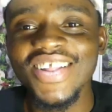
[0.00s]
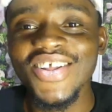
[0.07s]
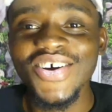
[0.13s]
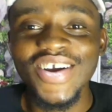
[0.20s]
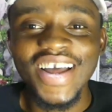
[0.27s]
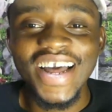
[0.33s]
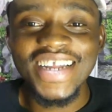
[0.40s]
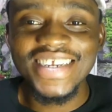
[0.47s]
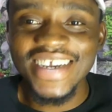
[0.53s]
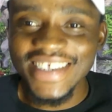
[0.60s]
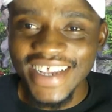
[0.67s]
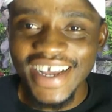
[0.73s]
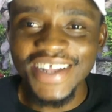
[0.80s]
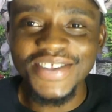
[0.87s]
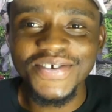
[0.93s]
Look, I
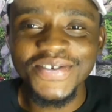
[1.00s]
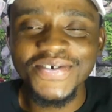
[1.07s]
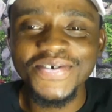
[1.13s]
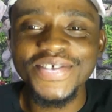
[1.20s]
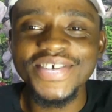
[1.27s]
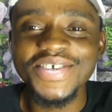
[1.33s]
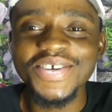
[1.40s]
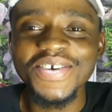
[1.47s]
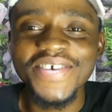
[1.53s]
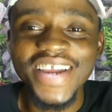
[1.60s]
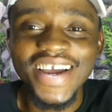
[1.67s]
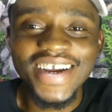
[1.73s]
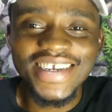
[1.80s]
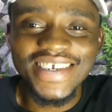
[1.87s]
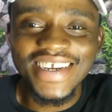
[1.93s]
just have to do this
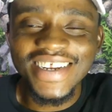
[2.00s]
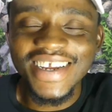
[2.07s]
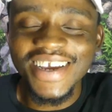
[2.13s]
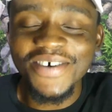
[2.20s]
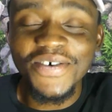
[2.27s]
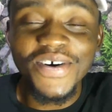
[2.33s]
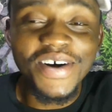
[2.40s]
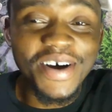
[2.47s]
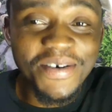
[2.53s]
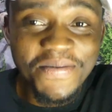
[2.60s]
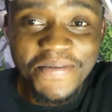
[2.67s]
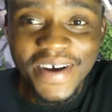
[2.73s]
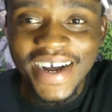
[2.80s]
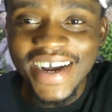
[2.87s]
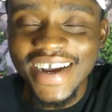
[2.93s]
reaction here. Welcome
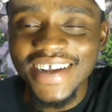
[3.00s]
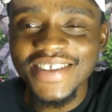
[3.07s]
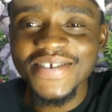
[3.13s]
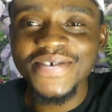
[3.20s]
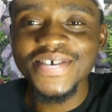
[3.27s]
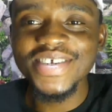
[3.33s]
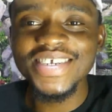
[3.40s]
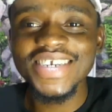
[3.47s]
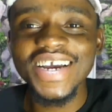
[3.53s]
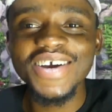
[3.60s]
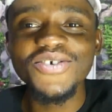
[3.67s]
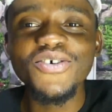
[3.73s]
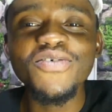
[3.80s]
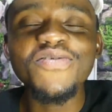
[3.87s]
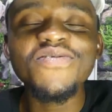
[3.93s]
back to the channel.